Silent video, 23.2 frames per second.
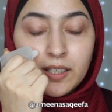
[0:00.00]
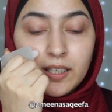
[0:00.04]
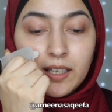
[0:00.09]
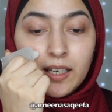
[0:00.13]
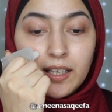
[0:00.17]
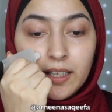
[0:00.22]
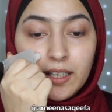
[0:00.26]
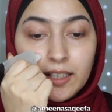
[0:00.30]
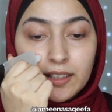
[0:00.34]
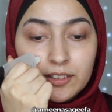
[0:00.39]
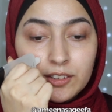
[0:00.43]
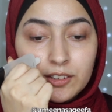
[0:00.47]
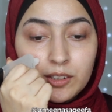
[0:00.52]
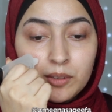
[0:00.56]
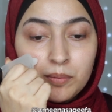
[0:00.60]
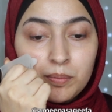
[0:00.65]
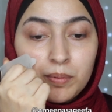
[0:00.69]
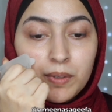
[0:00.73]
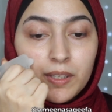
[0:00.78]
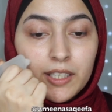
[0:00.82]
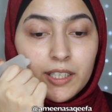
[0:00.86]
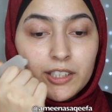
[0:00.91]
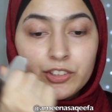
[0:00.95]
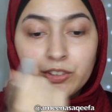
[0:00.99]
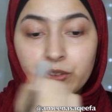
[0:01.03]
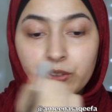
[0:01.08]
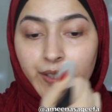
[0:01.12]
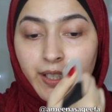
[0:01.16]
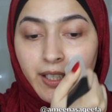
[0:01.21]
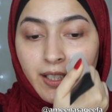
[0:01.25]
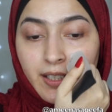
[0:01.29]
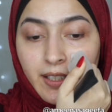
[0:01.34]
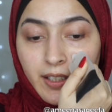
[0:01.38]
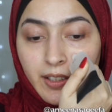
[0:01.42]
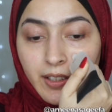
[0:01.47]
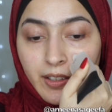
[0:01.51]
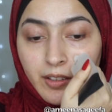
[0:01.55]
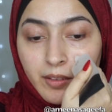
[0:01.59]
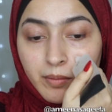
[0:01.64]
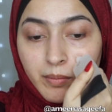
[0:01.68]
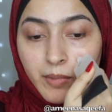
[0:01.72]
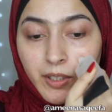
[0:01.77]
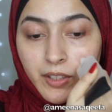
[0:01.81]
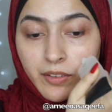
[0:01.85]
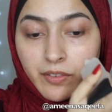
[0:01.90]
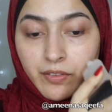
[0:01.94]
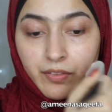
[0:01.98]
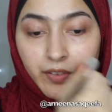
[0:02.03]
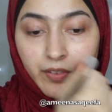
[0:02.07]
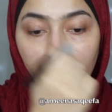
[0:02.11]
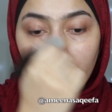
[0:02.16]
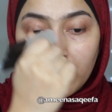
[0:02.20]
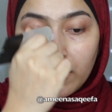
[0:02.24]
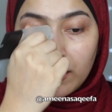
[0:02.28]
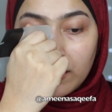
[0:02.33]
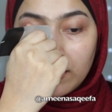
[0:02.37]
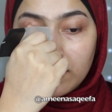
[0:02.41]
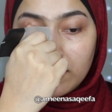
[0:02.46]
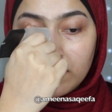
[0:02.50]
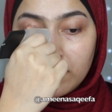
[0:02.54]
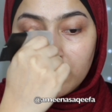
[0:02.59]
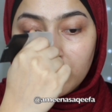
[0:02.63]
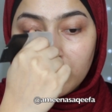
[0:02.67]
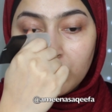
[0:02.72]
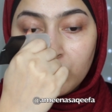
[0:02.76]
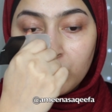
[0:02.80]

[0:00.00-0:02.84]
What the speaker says: I like to apply directly on my face.